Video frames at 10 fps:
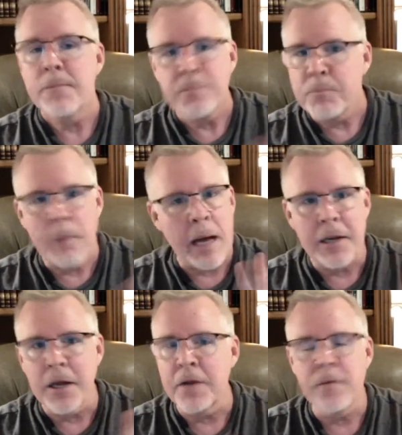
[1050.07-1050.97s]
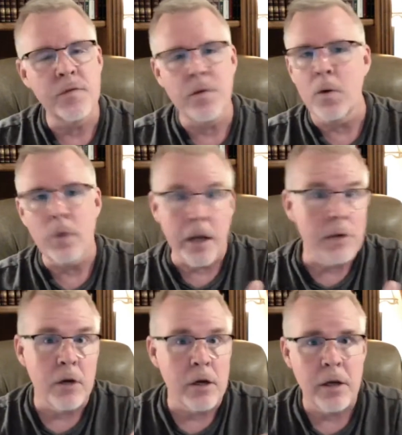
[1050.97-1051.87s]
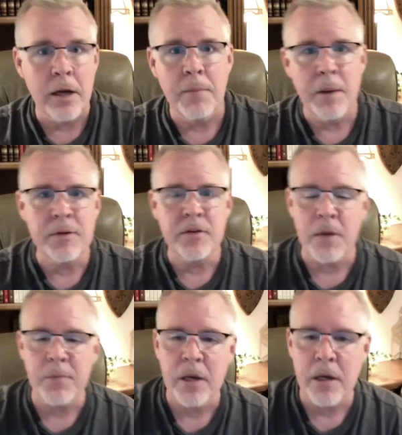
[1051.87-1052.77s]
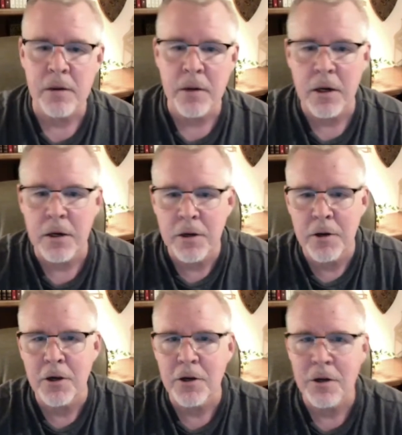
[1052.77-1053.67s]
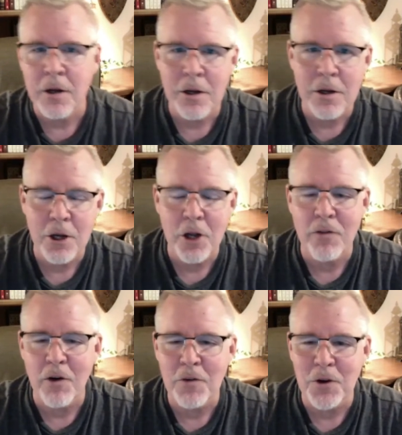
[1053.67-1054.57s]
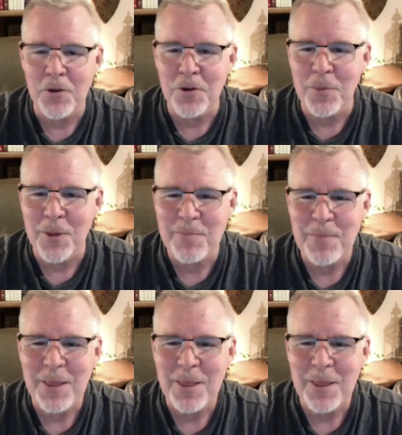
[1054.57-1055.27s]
might not have, okay, yeah, maybe he's got me a love offering or something.